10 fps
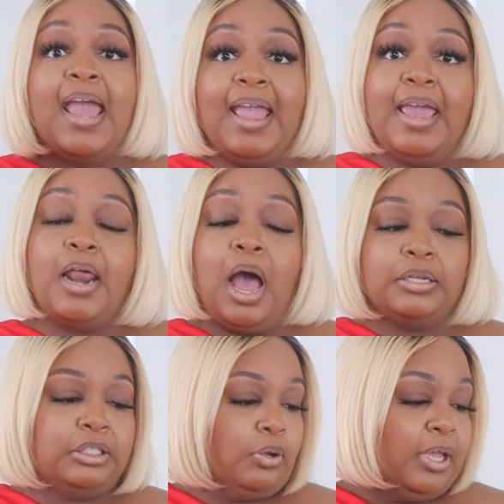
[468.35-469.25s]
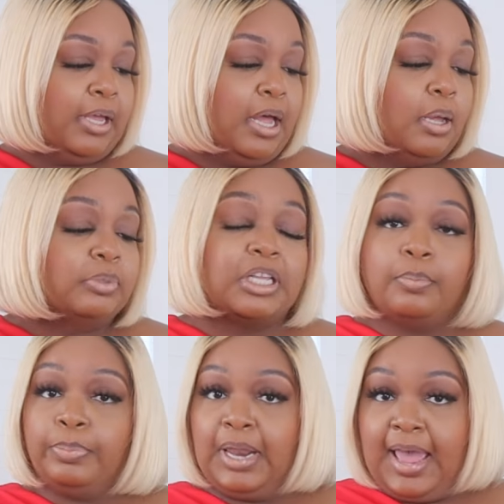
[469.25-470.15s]
and also it comes
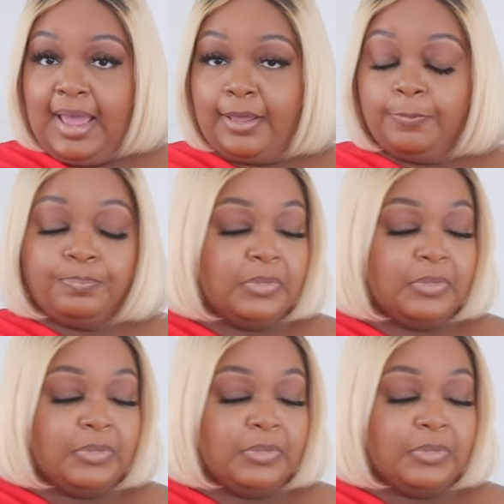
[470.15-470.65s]
in black,